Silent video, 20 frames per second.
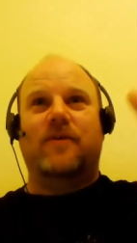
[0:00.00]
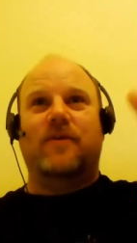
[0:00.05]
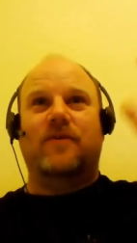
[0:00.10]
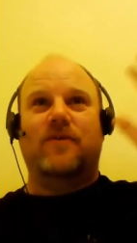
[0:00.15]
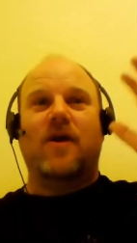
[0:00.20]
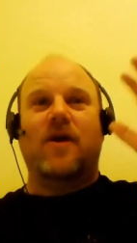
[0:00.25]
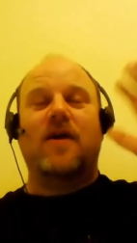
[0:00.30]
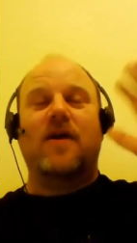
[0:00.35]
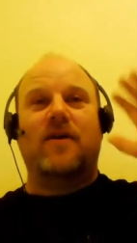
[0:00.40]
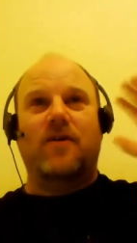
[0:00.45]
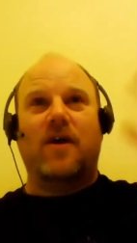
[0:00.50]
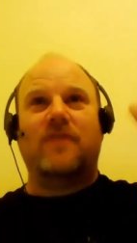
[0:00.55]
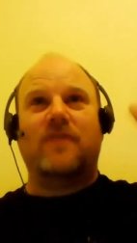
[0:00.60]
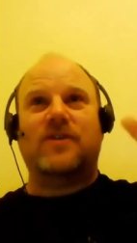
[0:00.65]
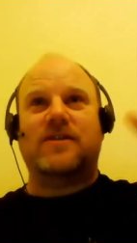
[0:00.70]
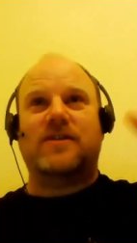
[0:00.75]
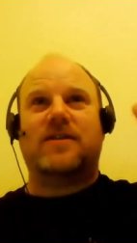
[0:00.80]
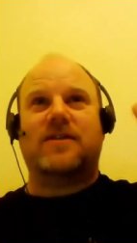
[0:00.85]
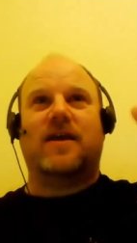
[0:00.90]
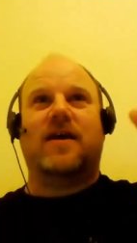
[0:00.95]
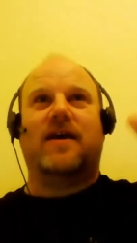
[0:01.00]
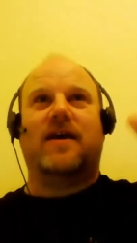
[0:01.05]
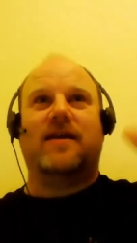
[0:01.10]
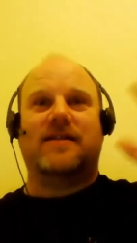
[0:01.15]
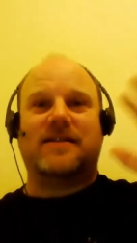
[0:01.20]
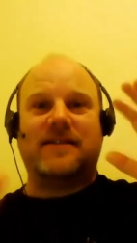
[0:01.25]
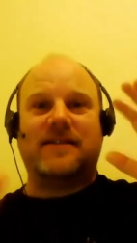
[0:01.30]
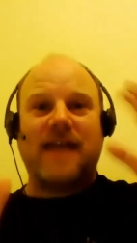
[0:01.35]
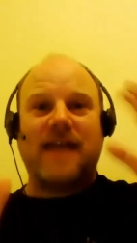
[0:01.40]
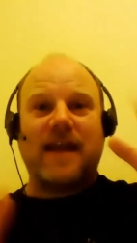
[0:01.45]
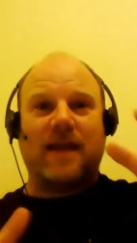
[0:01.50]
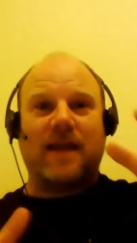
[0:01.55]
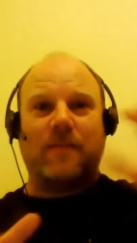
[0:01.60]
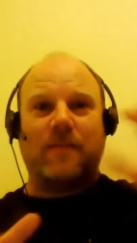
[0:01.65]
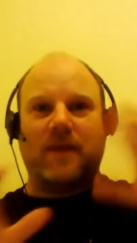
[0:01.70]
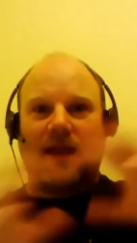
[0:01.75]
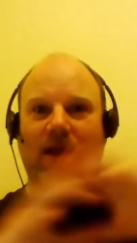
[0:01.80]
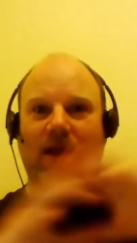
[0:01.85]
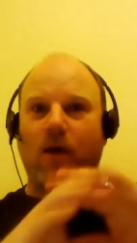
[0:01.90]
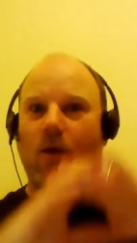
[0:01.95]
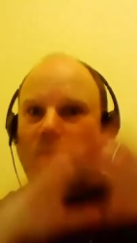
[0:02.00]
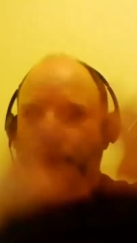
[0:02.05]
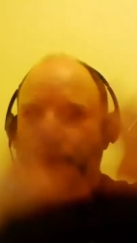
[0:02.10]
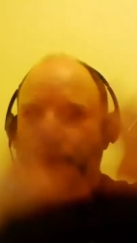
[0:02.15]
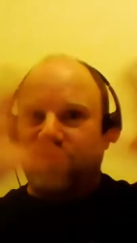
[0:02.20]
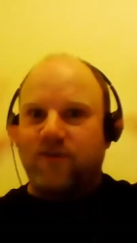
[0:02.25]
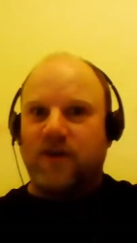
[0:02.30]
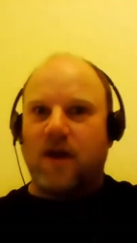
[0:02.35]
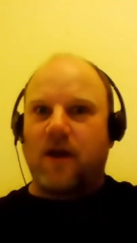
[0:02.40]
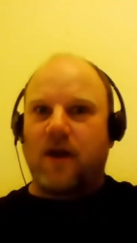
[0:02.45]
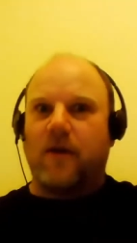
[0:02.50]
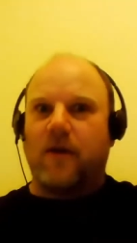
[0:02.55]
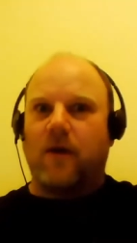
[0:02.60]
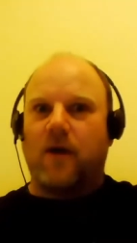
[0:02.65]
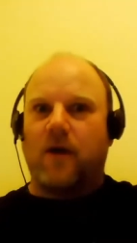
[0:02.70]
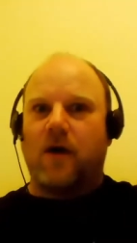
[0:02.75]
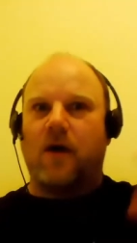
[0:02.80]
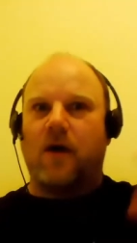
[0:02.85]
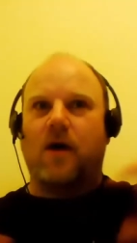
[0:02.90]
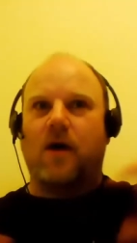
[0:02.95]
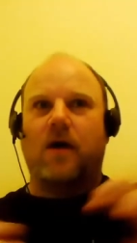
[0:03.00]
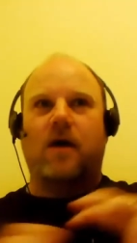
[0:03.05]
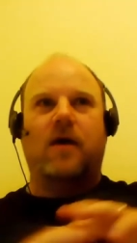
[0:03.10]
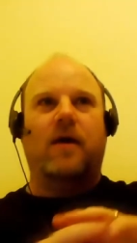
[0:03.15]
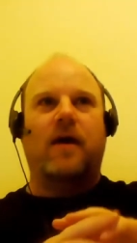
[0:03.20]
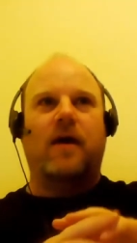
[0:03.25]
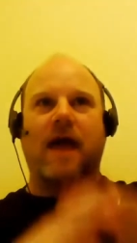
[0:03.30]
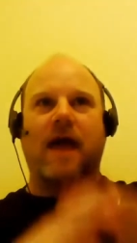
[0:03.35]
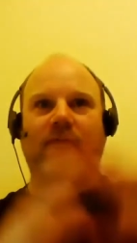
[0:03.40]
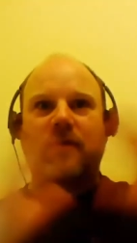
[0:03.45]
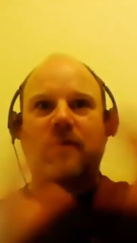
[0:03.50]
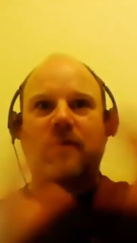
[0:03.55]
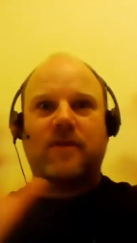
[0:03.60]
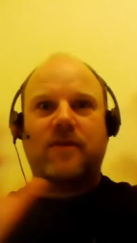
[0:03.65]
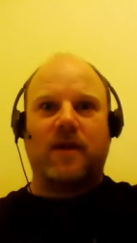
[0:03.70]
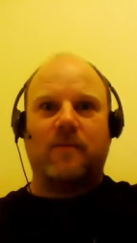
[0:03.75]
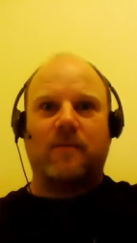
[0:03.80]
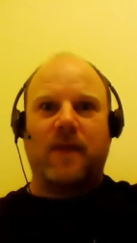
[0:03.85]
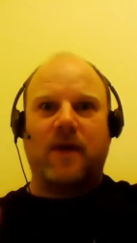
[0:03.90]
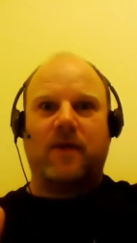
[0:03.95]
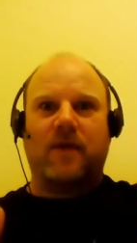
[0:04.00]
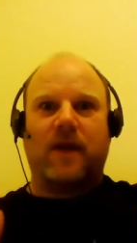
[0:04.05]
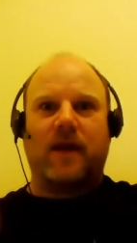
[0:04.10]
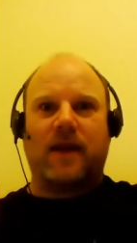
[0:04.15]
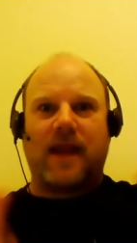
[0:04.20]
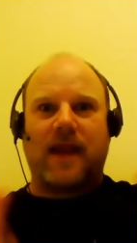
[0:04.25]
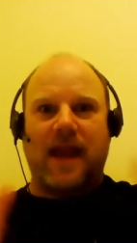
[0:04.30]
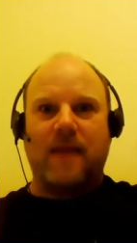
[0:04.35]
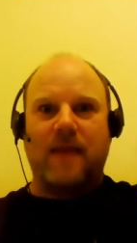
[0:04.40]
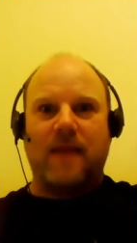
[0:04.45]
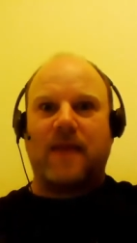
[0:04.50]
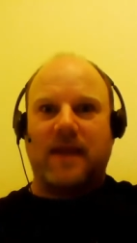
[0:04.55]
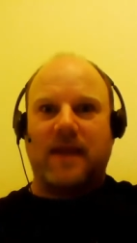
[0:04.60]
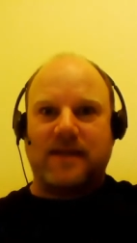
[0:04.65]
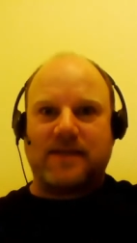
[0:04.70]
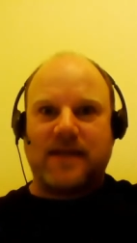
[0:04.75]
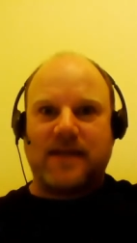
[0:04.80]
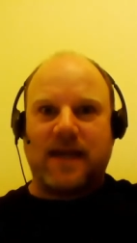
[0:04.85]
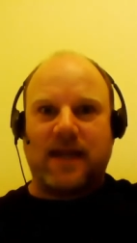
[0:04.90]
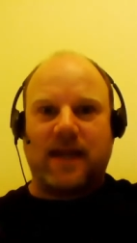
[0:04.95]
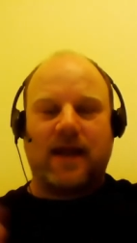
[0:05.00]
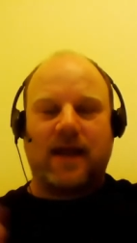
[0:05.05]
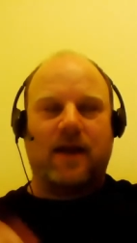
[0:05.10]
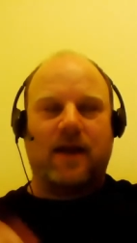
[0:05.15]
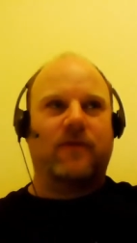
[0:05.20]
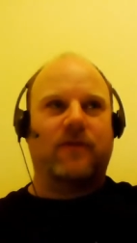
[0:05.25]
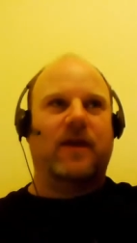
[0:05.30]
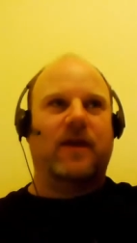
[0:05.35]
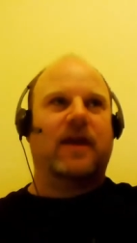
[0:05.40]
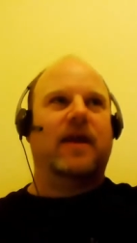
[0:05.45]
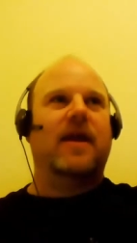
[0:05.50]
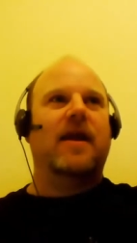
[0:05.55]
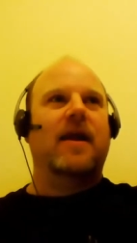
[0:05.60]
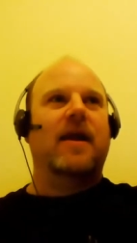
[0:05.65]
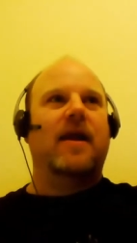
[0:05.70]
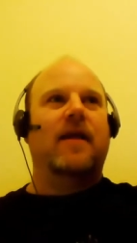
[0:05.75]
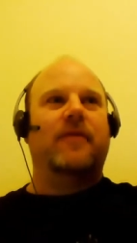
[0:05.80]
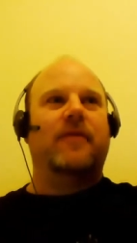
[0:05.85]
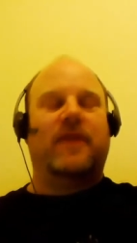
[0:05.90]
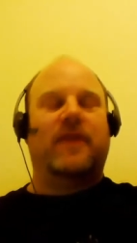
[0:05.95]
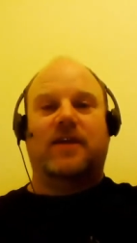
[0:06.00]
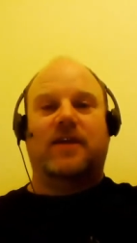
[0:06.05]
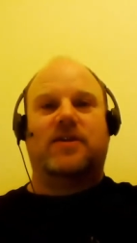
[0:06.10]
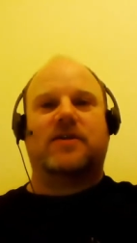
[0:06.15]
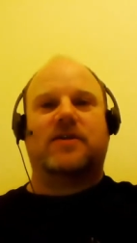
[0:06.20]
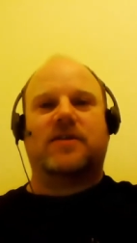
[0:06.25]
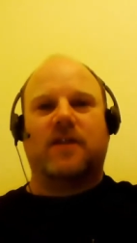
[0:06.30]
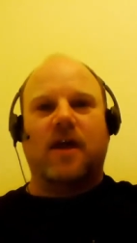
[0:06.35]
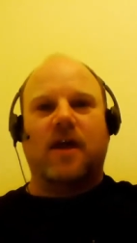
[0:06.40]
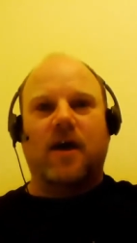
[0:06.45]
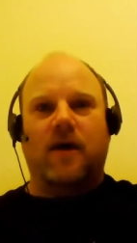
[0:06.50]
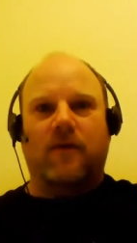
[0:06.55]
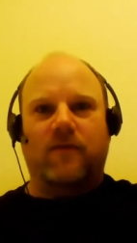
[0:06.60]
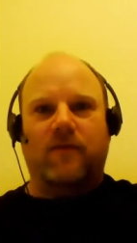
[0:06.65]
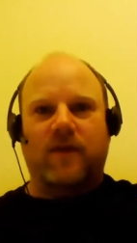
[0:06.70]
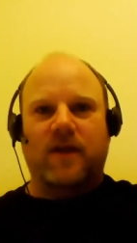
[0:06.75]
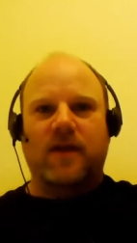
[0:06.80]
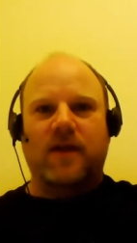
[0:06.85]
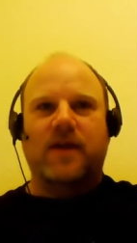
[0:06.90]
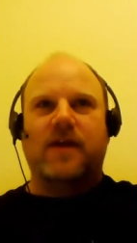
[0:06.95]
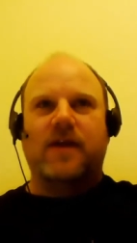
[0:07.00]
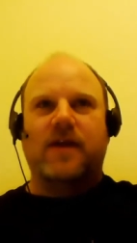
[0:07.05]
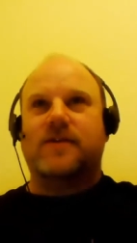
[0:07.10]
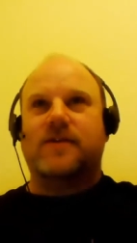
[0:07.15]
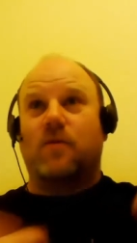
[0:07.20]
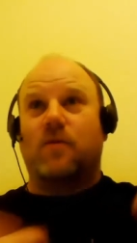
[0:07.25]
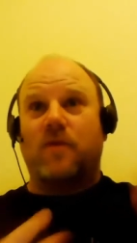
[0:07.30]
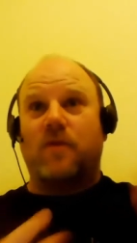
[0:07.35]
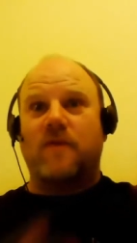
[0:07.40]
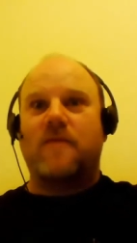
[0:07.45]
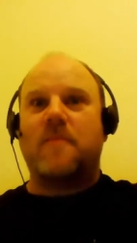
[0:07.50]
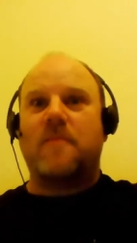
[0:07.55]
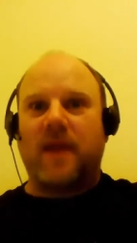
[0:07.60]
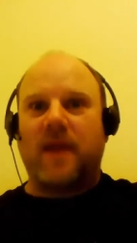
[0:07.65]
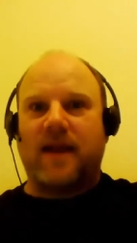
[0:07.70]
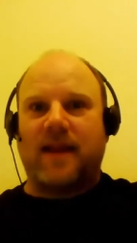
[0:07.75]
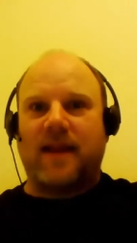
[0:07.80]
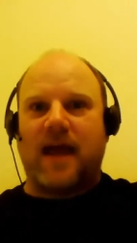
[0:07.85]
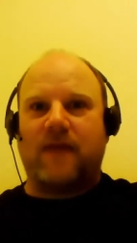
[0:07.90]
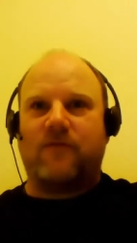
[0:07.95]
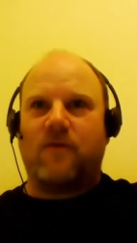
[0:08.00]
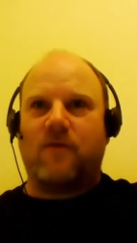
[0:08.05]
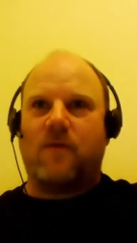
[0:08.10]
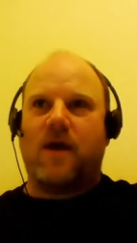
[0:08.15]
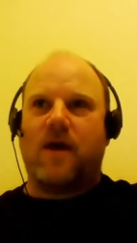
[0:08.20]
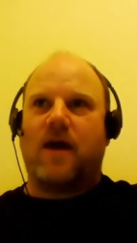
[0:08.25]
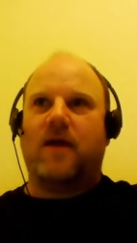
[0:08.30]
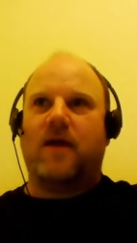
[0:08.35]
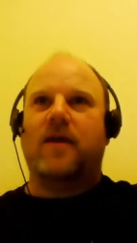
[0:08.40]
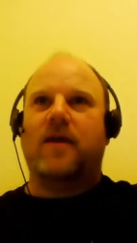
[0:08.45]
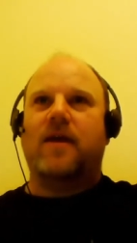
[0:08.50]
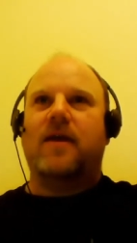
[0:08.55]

not not just a setting, but like a whole scenario, uh, uh, everything about it, campaign setting kind of thing, that I just loved. So we've been playing that for a while.